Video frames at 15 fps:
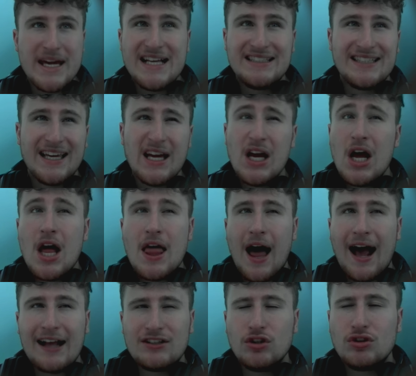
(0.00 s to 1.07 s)
tier.
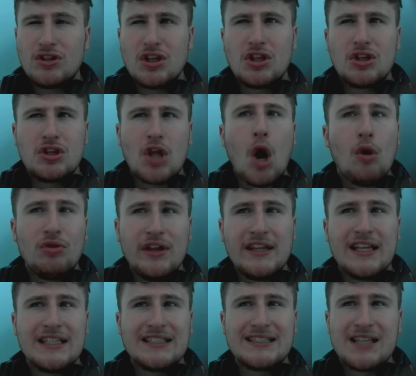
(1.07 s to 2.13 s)
I just don't think
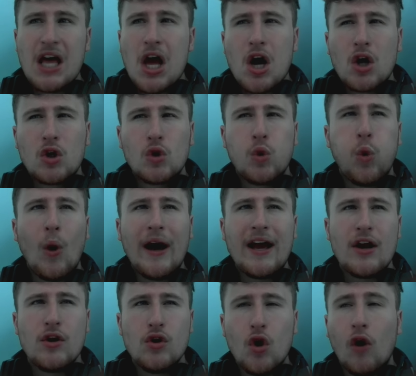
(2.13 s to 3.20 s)
there's quite
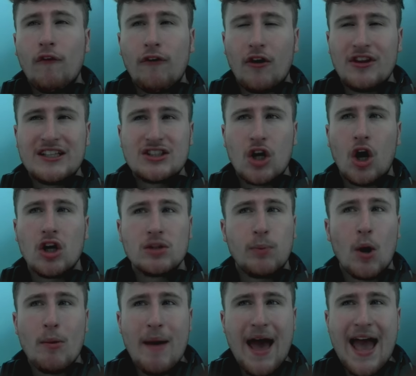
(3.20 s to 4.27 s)
enough on this card to
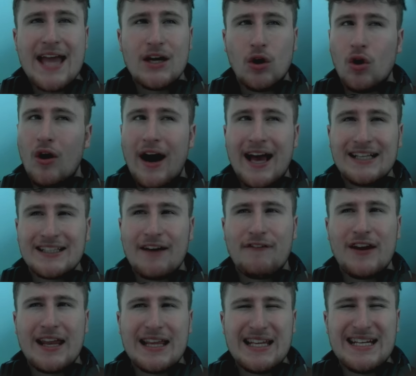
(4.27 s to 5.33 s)
put him A or S. I feel
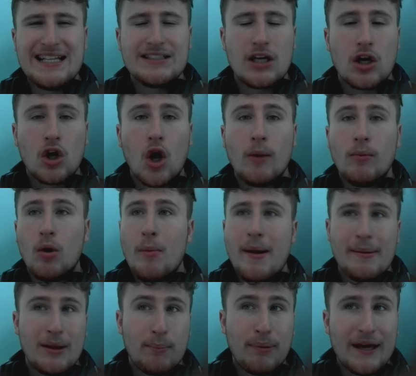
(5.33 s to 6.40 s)
like it needs a lot more, maybe
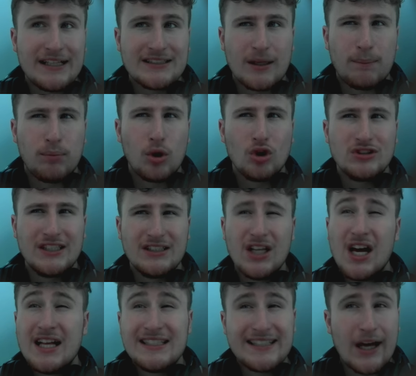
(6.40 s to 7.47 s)
the playstyle pluses
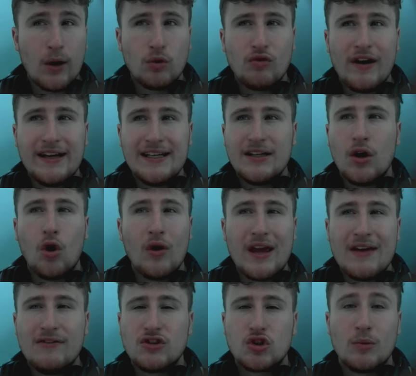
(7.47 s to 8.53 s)
to get upgraded, or
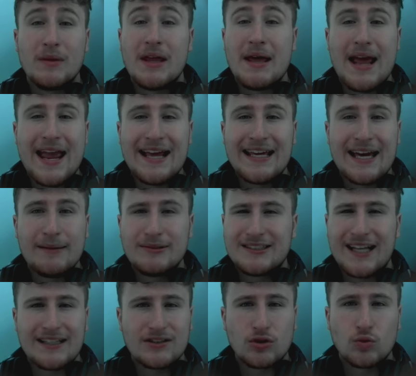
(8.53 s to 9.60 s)
even some of the in-game
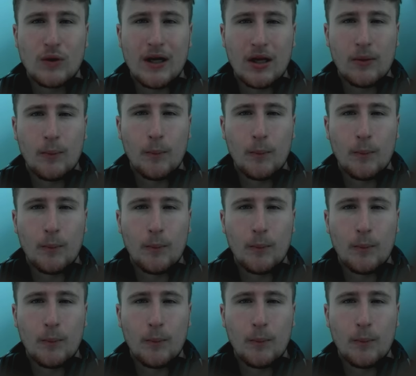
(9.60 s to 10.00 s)
stats as well.